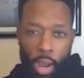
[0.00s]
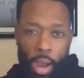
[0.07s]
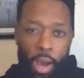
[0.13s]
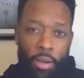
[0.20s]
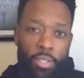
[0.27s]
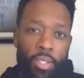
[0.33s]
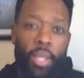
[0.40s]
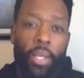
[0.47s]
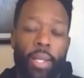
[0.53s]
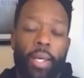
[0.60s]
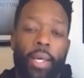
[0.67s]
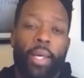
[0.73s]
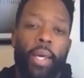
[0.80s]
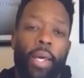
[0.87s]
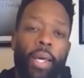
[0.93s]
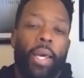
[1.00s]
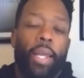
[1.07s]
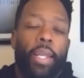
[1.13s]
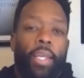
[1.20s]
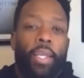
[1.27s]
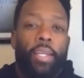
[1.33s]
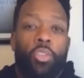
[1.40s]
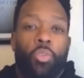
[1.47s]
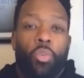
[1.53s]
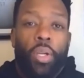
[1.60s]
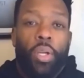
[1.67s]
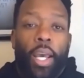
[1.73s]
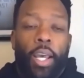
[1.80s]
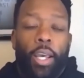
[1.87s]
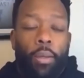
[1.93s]
Ohio State heading into a
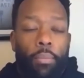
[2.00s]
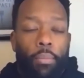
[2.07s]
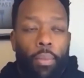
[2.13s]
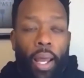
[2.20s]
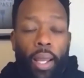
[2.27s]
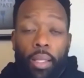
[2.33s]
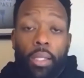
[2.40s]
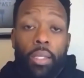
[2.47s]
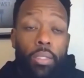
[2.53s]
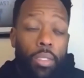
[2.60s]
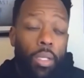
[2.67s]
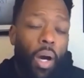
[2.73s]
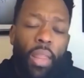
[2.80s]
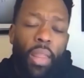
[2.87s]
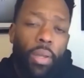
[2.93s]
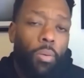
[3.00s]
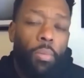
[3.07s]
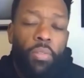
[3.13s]
game like this. So I think we'll